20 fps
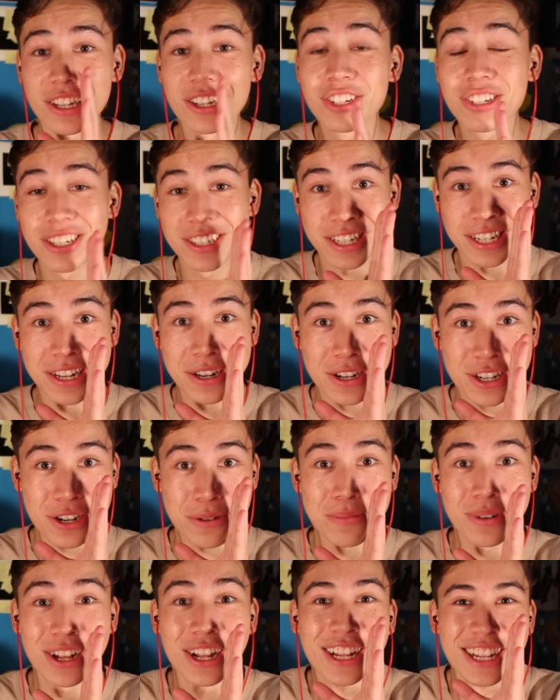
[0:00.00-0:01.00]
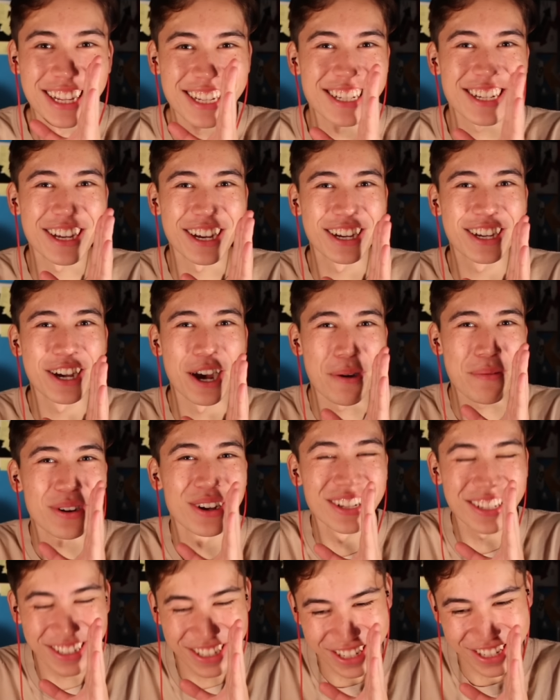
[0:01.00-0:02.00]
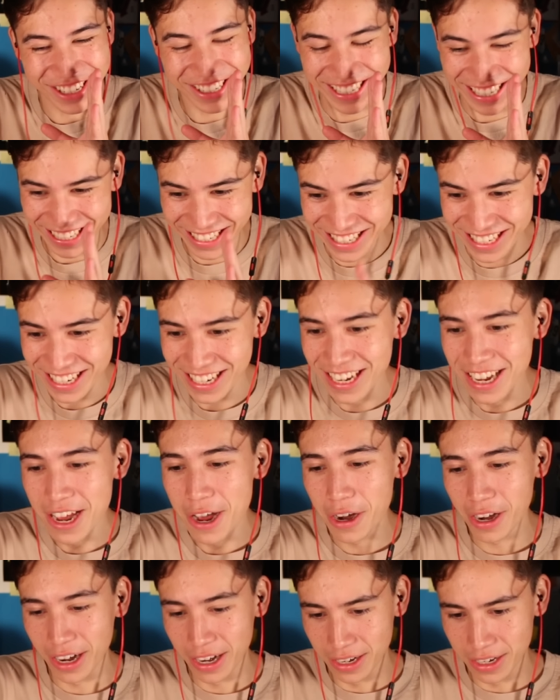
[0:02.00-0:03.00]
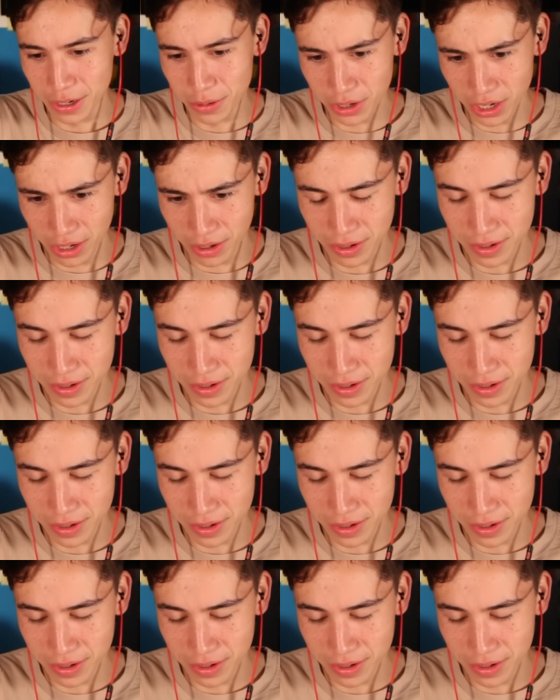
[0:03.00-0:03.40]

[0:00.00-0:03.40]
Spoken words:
you should teach Melissa a couple of tricks. Okay, here we go.